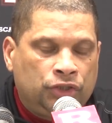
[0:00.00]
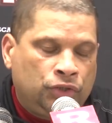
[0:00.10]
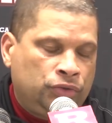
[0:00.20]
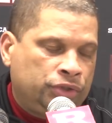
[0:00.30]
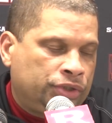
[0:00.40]

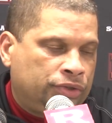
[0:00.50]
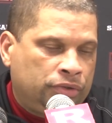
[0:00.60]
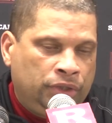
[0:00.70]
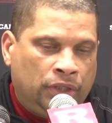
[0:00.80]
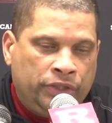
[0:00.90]
Junior's,
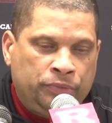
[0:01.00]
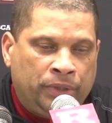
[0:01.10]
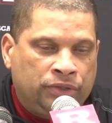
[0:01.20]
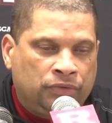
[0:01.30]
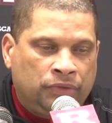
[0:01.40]
you know, he's
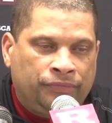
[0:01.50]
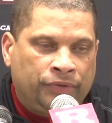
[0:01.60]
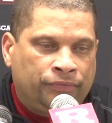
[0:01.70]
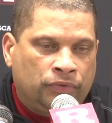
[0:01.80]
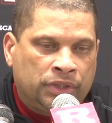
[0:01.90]
been
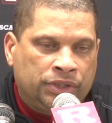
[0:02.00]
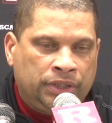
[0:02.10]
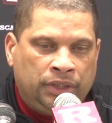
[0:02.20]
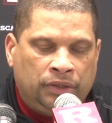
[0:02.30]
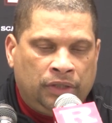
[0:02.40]
terrific for us.
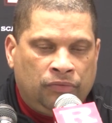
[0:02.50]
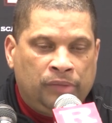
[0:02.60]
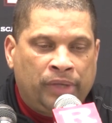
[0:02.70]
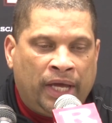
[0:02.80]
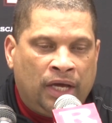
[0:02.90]
He
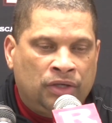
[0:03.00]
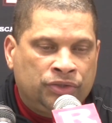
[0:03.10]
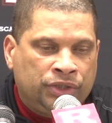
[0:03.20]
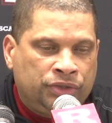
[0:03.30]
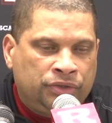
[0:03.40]

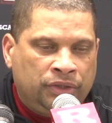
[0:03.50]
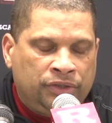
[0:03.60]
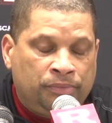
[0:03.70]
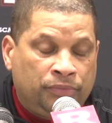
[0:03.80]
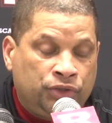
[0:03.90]
rebounds, he
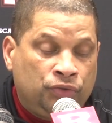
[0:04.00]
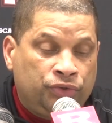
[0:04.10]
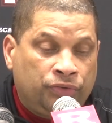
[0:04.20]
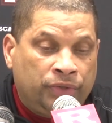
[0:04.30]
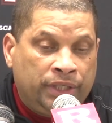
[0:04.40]

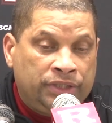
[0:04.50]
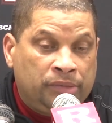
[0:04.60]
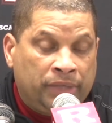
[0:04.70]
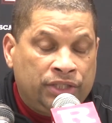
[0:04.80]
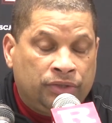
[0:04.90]
shoots threes,
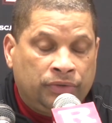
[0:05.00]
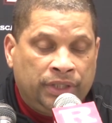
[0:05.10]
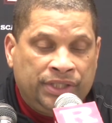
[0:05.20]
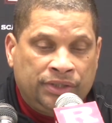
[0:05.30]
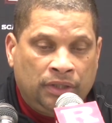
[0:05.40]
he makes
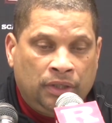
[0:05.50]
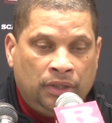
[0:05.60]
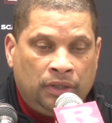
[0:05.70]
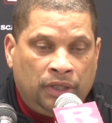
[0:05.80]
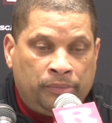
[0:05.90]
free
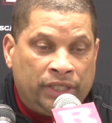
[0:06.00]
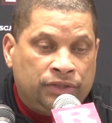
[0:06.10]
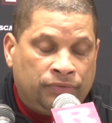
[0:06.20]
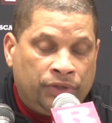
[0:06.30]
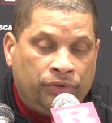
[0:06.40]

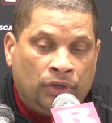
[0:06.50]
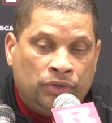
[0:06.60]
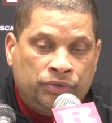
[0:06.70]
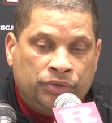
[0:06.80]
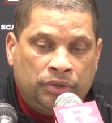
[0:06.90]

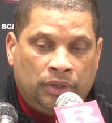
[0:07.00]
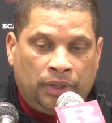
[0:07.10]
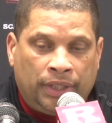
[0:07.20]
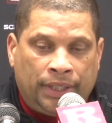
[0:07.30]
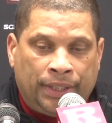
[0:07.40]
throws.
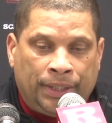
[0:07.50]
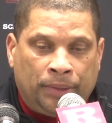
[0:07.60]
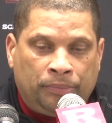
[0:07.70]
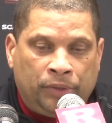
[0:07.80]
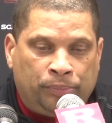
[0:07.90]

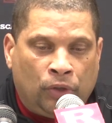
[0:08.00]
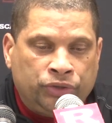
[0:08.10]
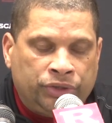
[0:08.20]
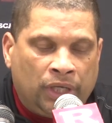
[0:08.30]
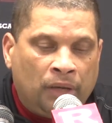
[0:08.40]
He
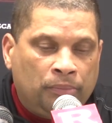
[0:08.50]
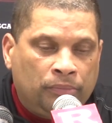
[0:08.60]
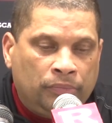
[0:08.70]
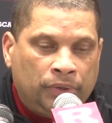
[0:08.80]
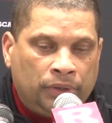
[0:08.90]
posts up.
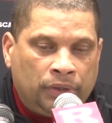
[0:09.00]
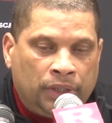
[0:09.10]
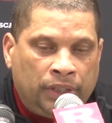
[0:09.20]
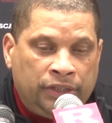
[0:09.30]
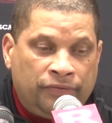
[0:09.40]

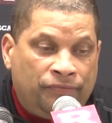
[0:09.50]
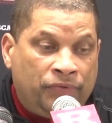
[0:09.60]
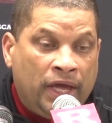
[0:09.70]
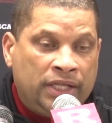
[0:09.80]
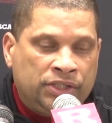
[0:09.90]
He
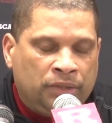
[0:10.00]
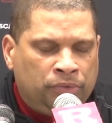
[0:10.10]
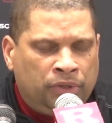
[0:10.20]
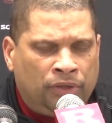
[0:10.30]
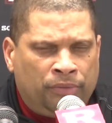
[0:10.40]
defends. You
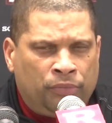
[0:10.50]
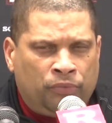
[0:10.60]
know, the